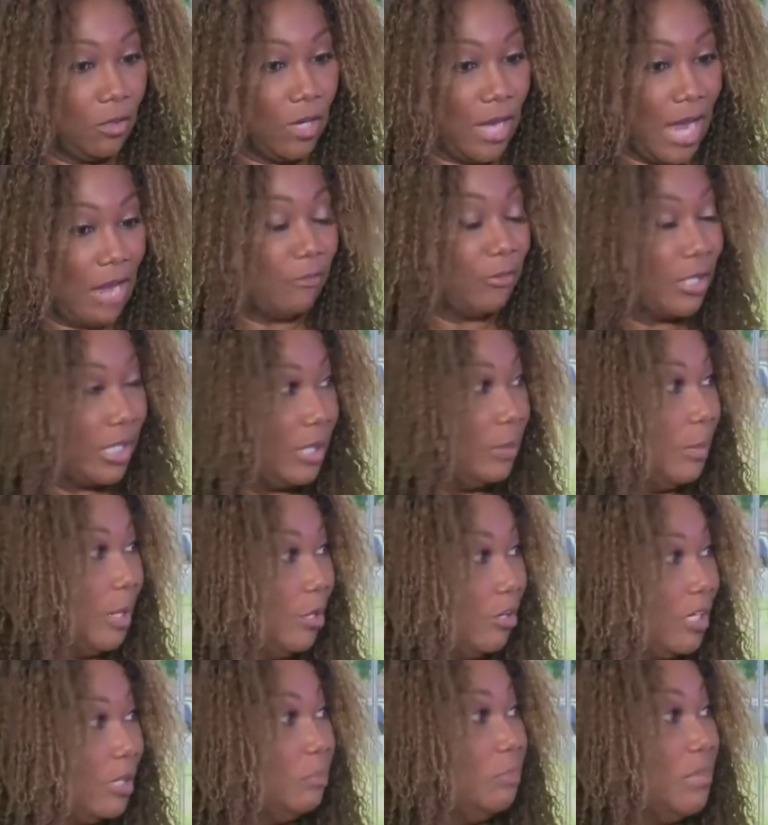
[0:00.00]
know,
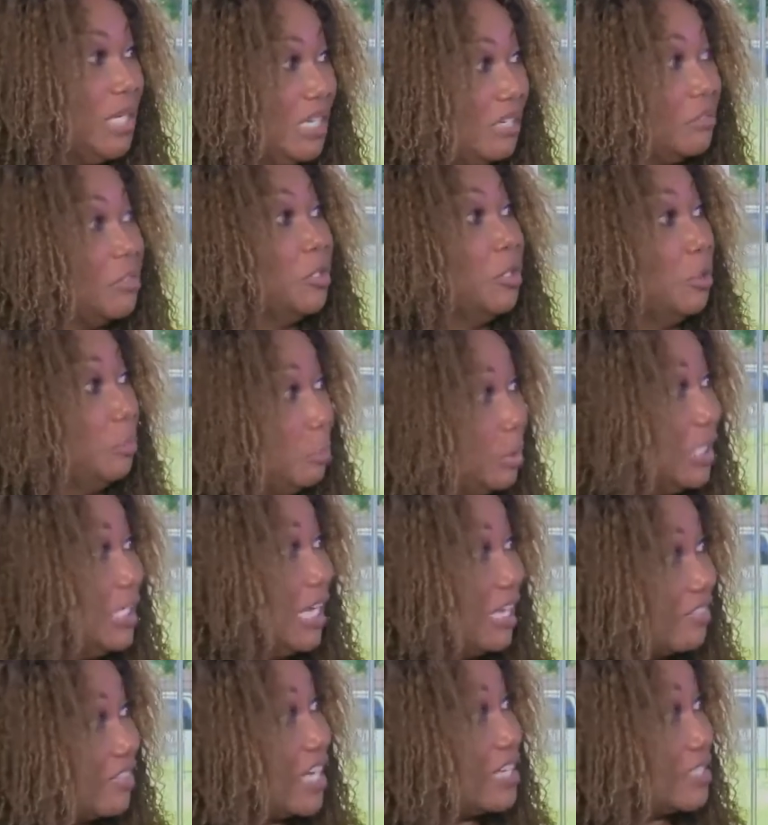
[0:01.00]
African-American men could
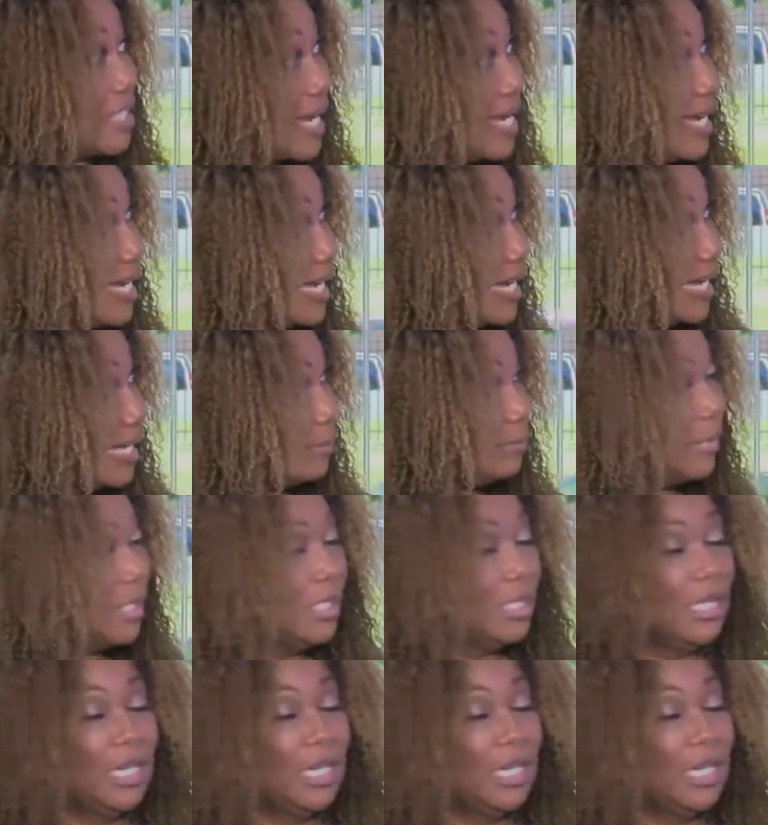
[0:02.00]
be at that time.